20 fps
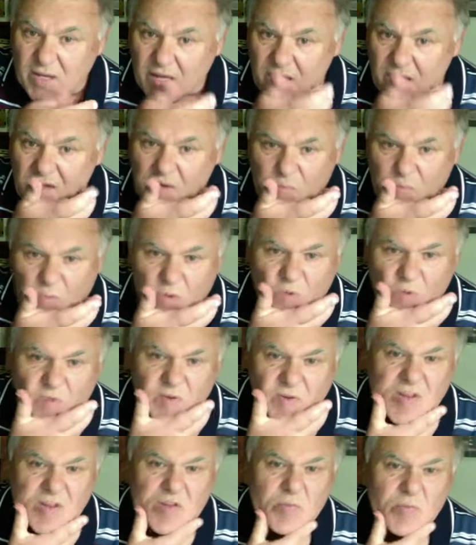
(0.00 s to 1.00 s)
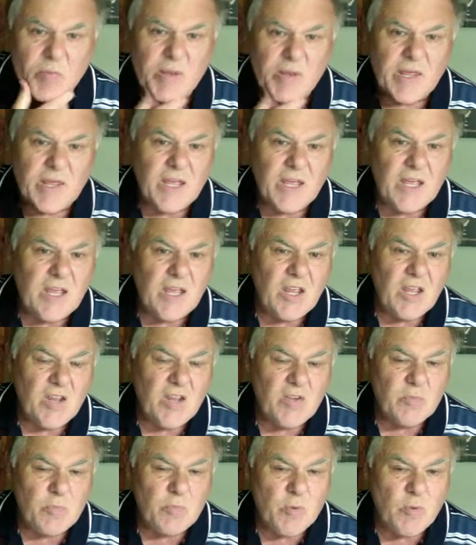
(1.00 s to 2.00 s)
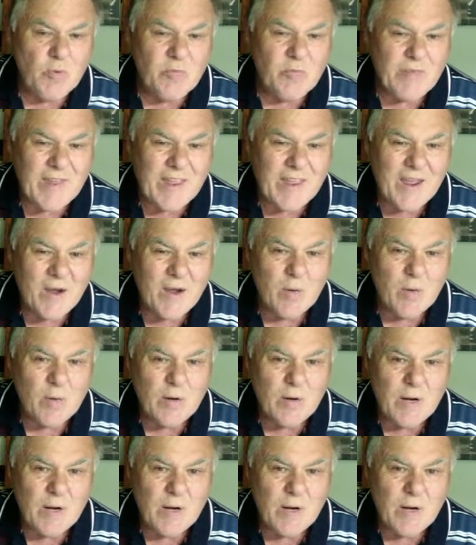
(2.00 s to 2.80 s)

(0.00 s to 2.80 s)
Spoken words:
He's moving. He's making his move now.